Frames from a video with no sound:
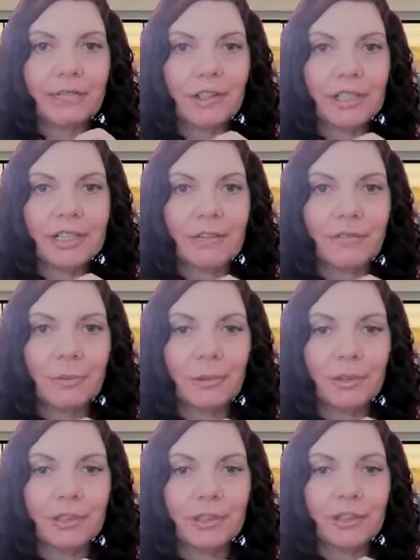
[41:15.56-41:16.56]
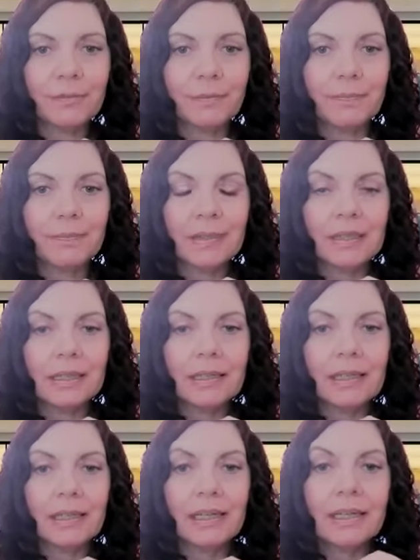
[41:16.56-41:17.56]
whichever is comfortable to you.
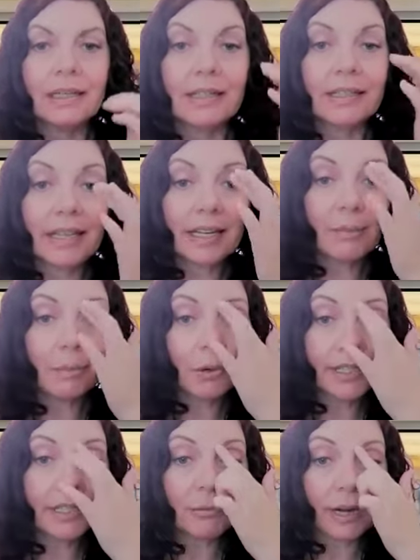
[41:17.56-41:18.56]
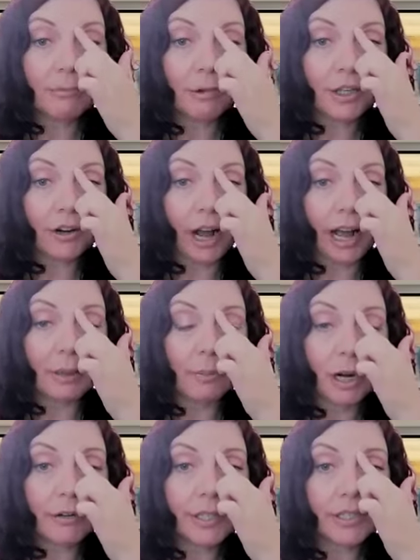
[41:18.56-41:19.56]
The second point is right where your
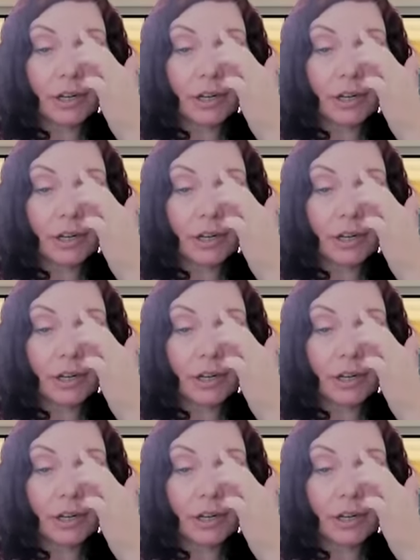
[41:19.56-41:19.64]
eyebrow